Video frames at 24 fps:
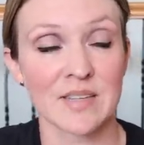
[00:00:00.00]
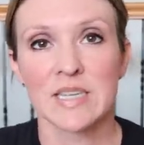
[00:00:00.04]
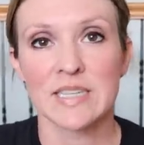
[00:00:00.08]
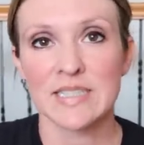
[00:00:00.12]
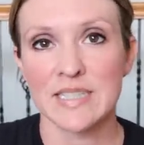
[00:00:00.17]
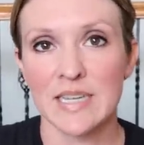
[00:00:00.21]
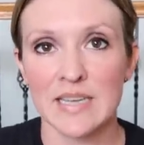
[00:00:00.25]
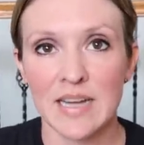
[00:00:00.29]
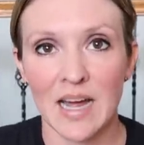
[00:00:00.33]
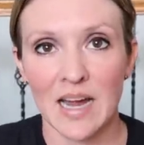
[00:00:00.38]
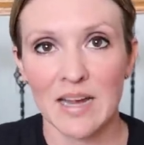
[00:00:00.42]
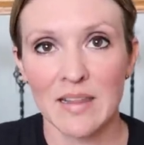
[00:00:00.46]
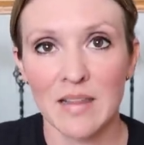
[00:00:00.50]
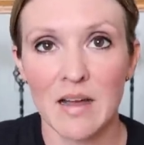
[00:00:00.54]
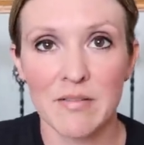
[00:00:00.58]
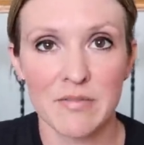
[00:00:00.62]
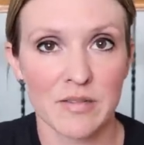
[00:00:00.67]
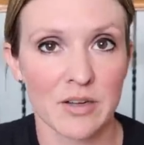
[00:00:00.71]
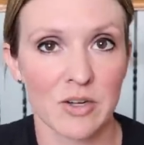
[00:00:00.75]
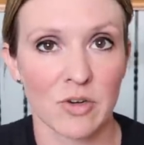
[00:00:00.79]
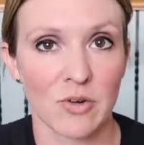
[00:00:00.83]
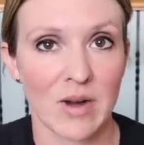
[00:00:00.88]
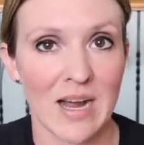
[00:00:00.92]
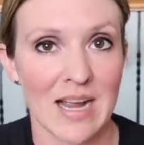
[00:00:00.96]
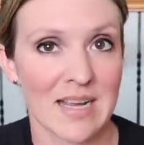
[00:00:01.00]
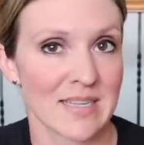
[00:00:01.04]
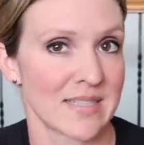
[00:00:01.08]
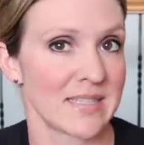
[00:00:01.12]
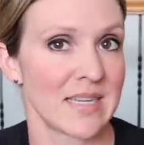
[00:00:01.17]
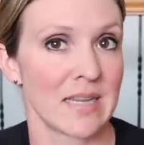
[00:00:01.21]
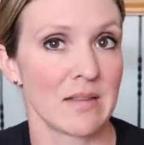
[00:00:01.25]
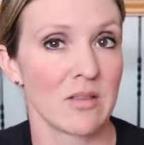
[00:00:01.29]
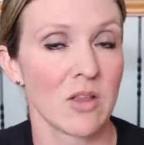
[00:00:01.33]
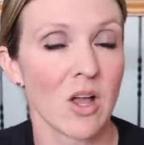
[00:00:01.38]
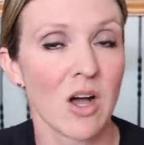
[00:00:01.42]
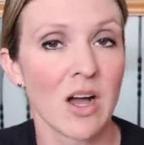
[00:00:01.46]
Listen, I love a
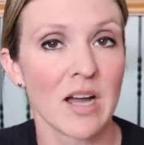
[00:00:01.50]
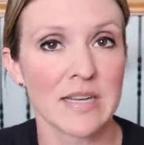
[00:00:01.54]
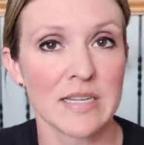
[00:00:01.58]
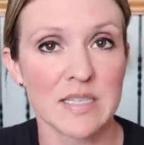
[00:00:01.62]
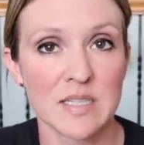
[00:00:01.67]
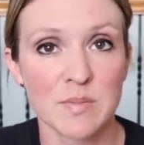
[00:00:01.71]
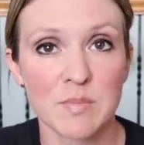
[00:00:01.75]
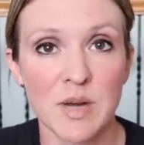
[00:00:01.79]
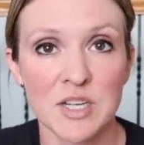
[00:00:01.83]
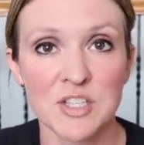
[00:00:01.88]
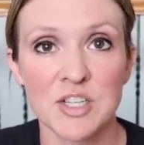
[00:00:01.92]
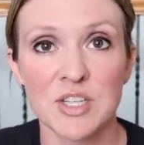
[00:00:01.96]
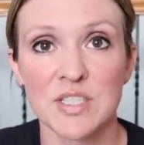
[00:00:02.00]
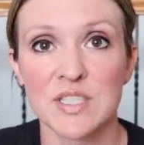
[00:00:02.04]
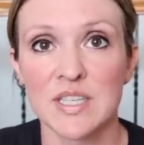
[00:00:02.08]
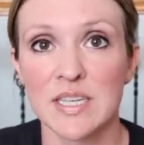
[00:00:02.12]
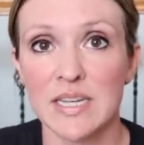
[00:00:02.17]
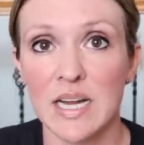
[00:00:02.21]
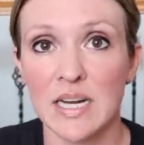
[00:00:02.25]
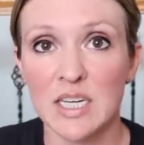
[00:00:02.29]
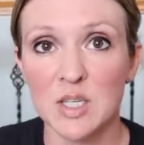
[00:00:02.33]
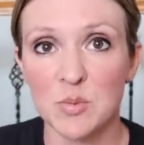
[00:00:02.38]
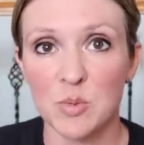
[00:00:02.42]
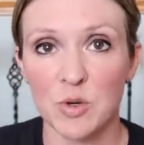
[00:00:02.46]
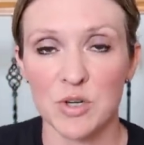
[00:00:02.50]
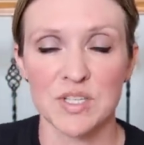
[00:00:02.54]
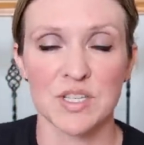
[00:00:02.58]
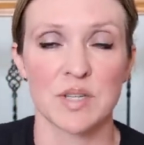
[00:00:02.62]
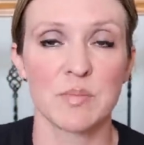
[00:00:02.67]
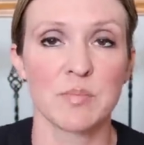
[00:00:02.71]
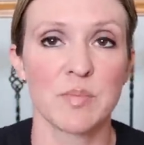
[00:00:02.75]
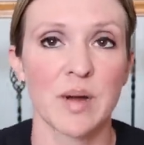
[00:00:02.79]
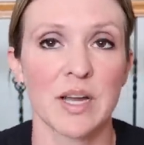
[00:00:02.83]
grassy lawn as much as the next person,